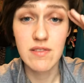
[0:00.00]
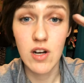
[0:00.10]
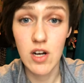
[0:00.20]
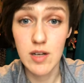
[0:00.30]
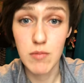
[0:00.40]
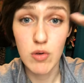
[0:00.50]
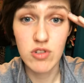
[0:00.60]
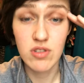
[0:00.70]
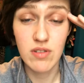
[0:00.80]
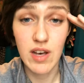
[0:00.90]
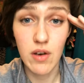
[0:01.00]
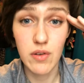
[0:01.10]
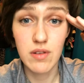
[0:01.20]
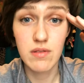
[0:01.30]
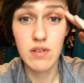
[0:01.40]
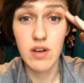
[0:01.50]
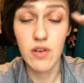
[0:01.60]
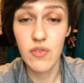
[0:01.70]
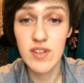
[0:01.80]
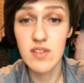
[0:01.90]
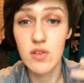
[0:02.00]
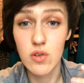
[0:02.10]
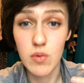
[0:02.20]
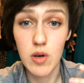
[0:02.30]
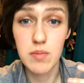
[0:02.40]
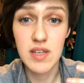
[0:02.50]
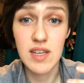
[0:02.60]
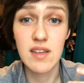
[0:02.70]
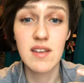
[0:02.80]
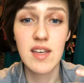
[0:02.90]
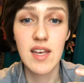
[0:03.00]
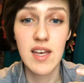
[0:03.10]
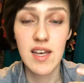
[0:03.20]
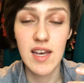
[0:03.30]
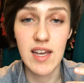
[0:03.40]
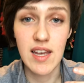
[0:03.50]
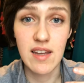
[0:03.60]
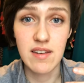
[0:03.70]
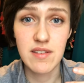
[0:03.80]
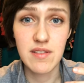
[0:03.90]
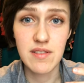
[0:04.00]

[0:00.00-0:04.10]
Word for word: our emotional health, our physical well being, and